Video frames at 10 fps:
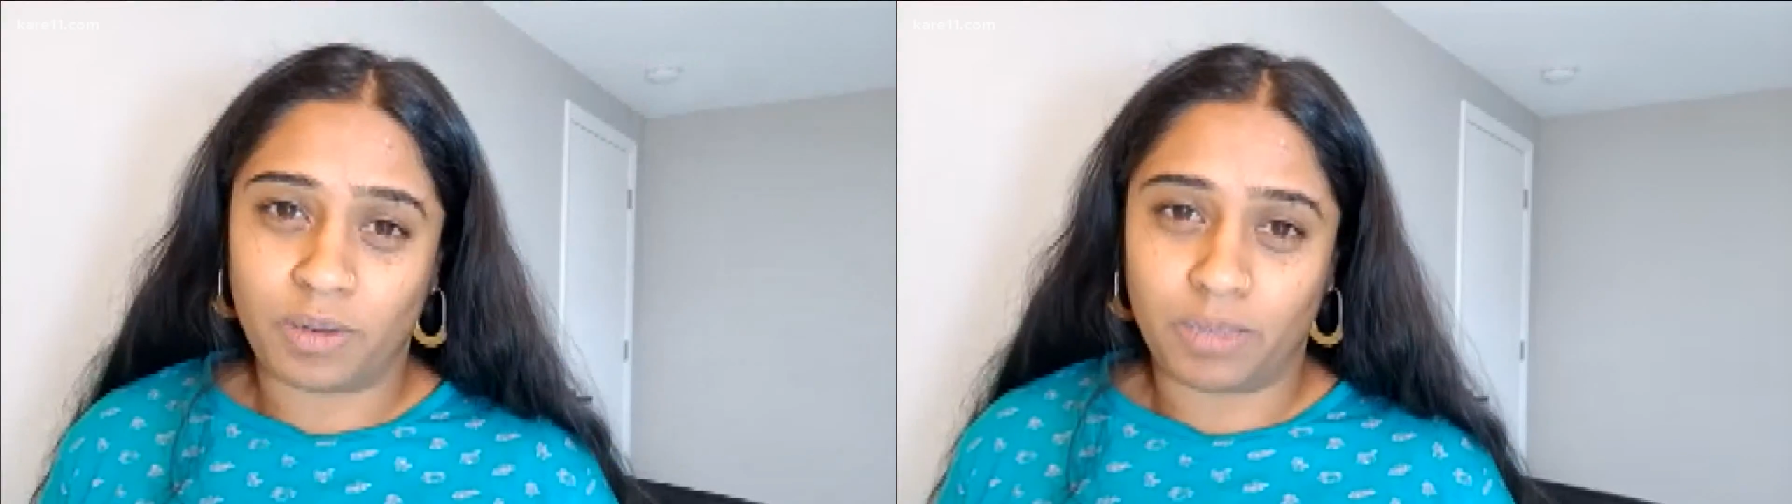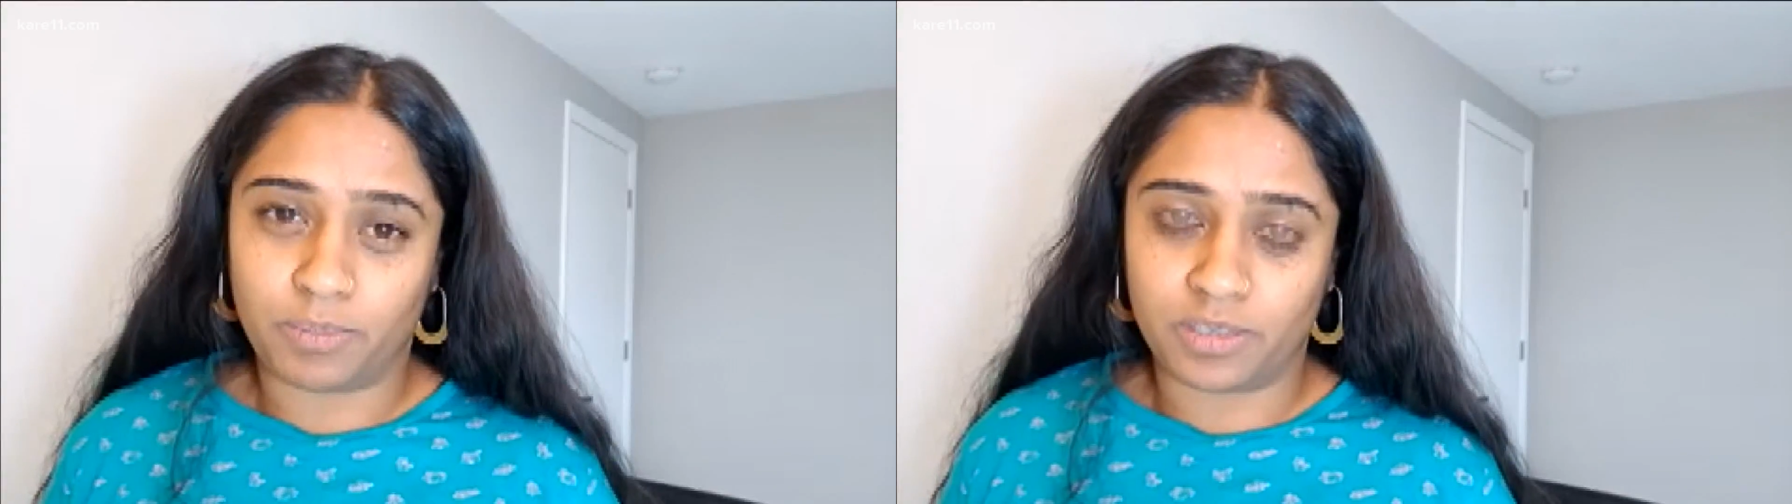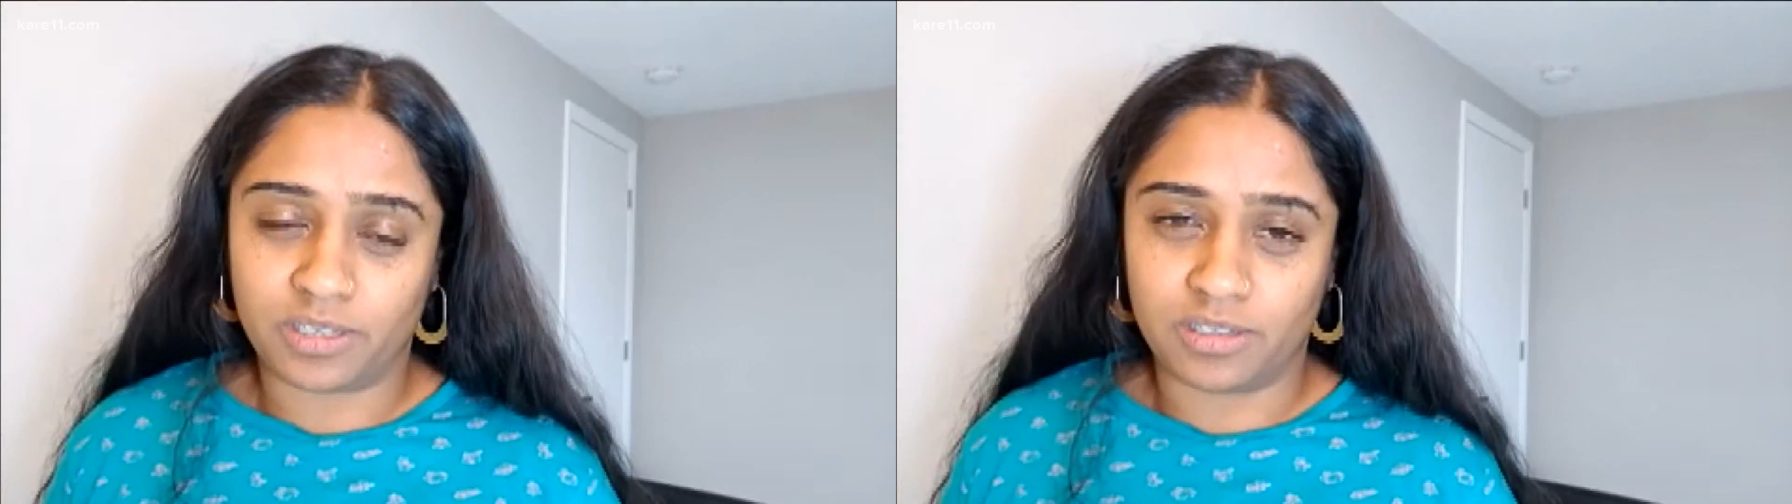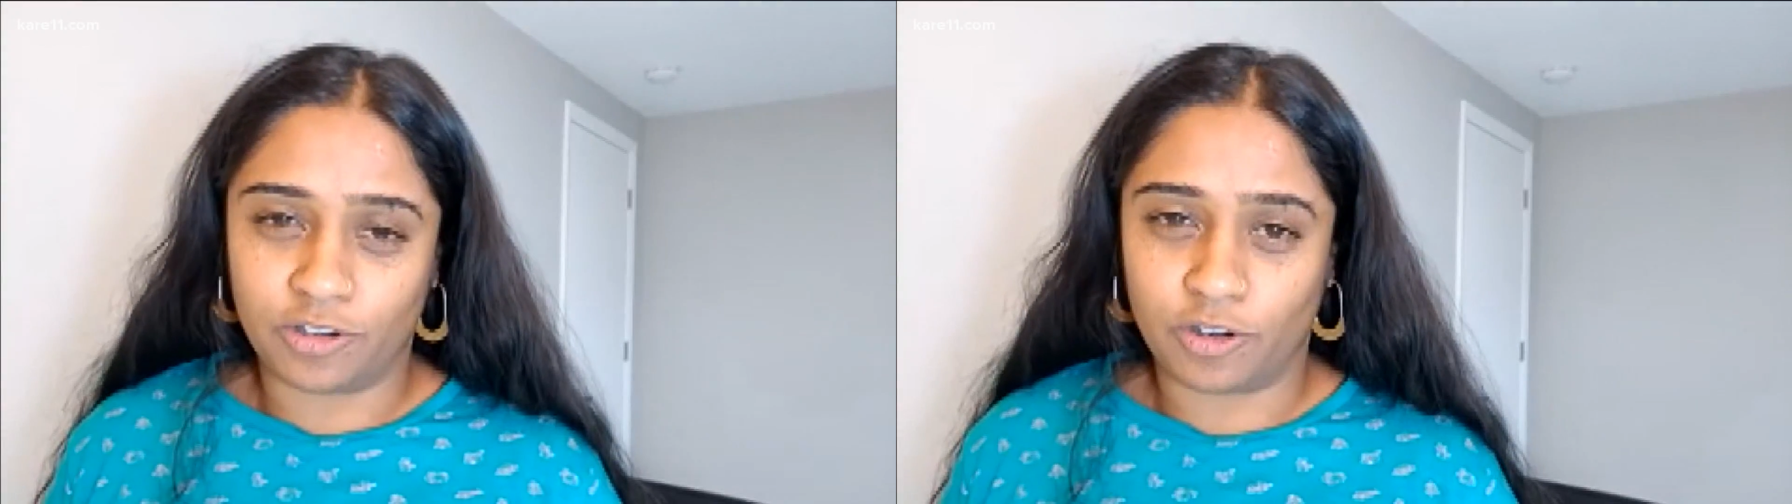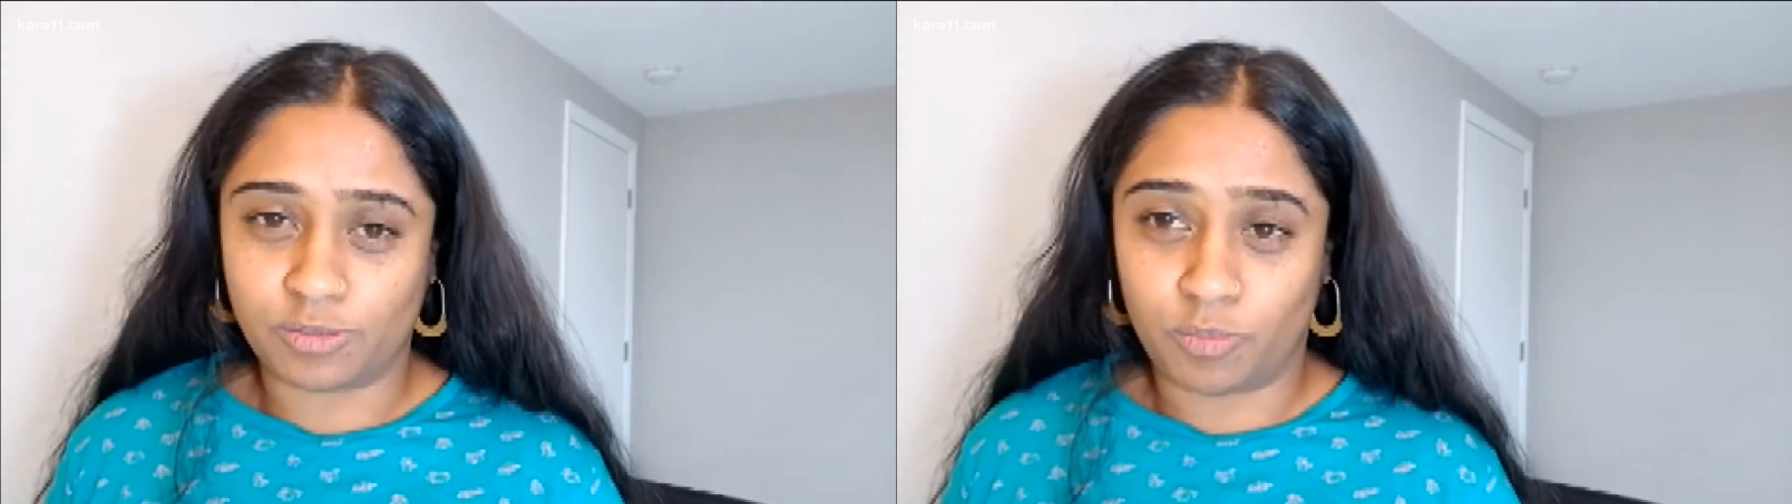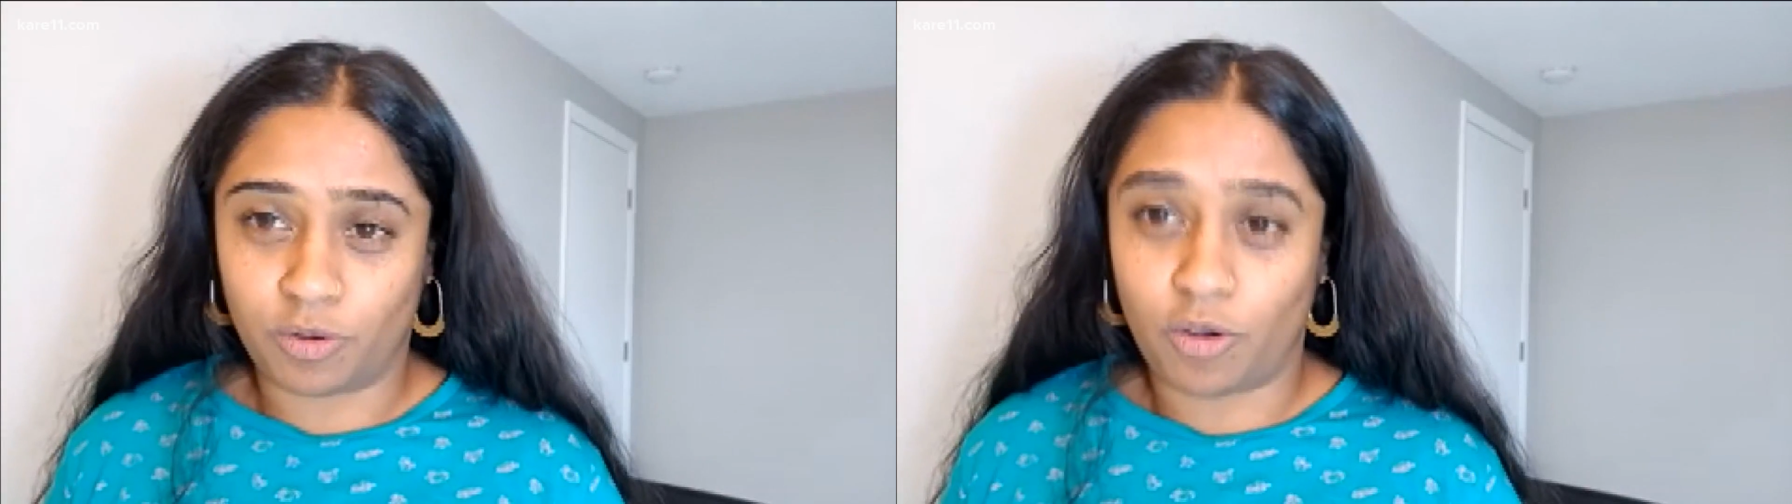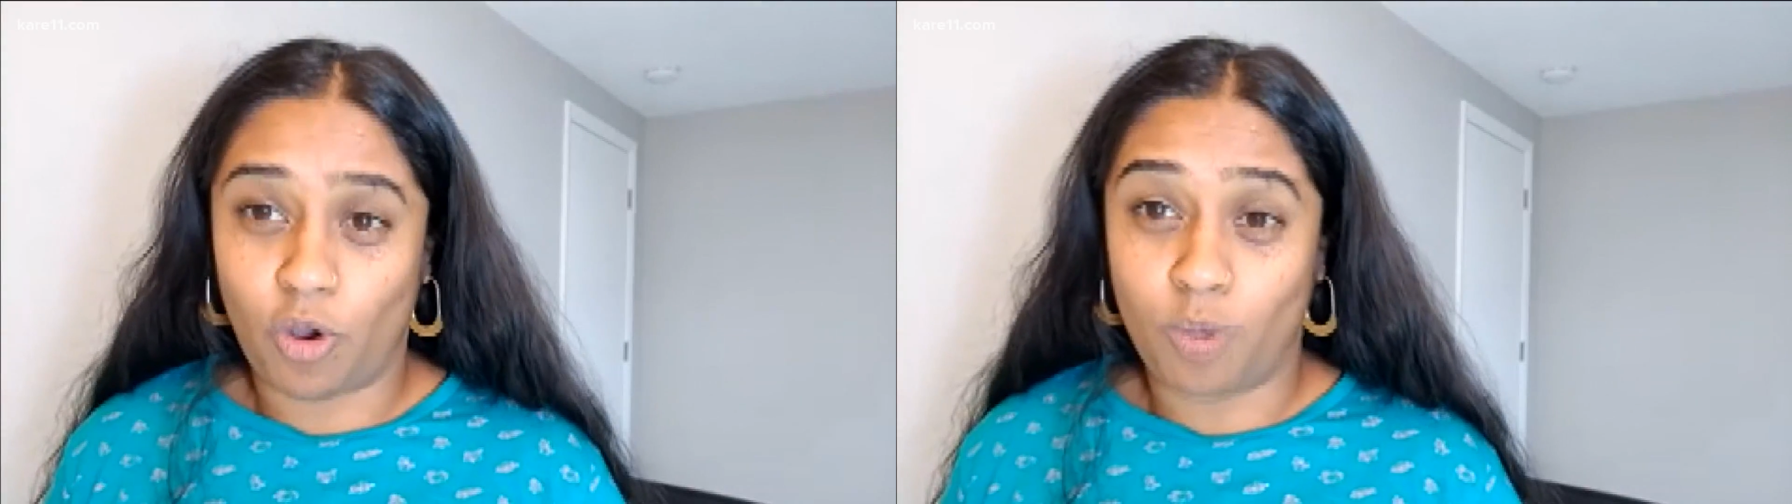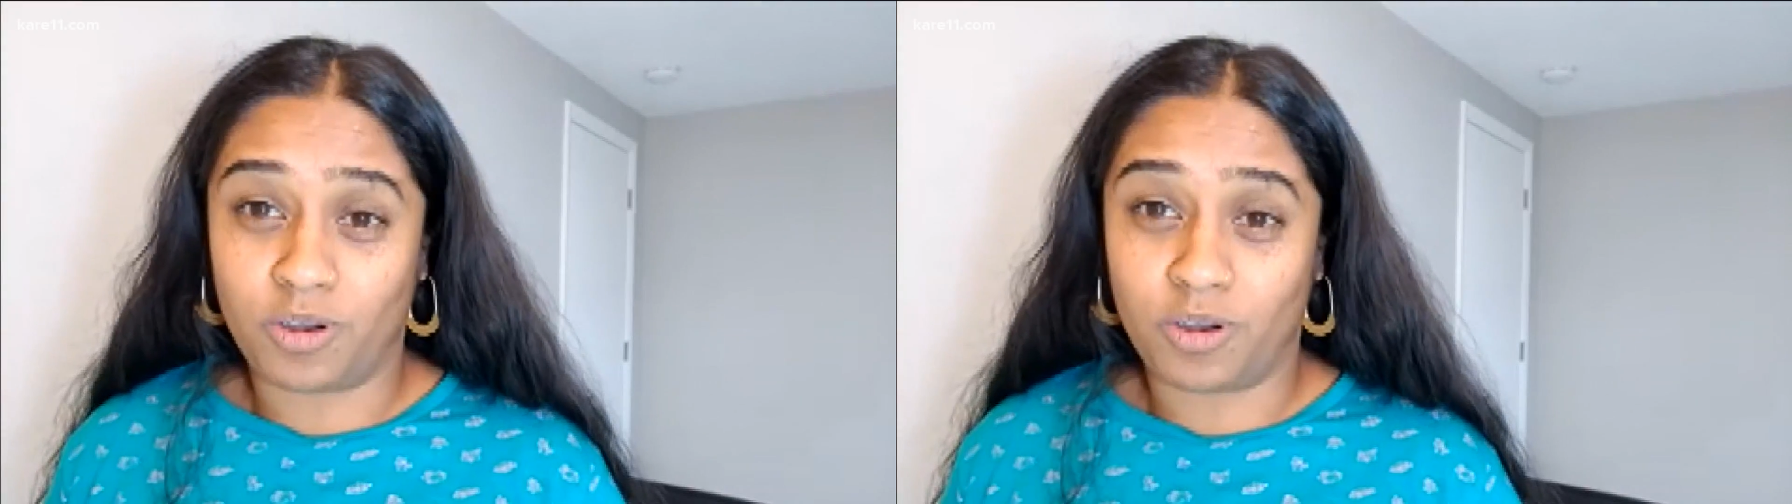people, you know, it's home